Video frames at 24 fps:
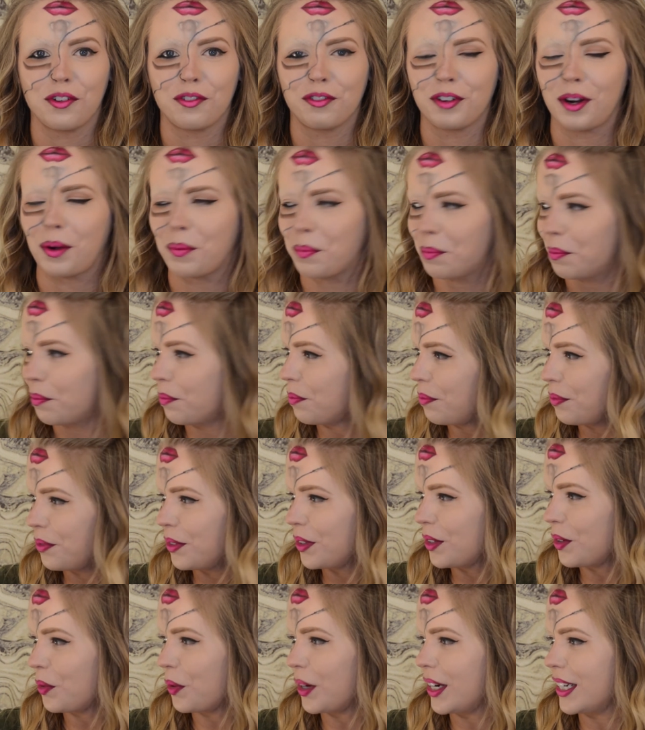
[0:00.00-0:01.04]
from,
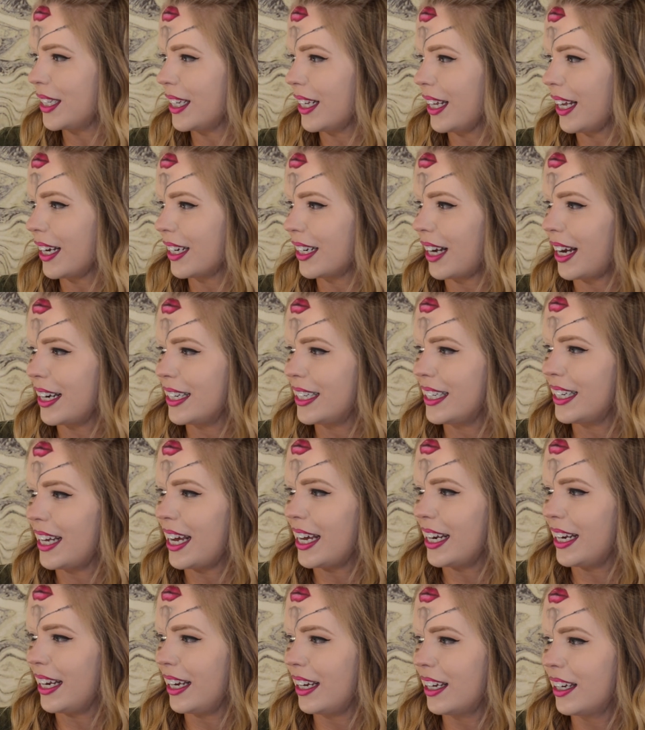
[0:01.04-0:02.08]
what is it, like
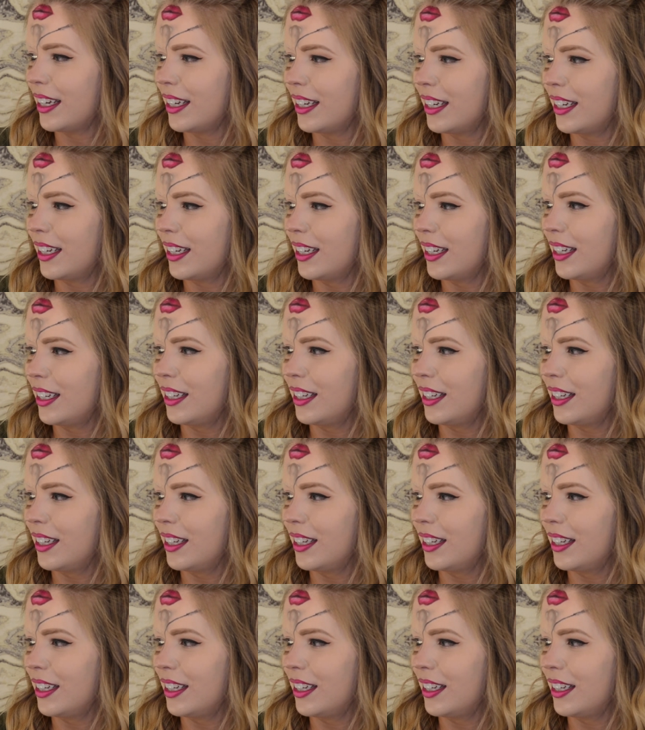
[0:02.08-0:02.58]
1980?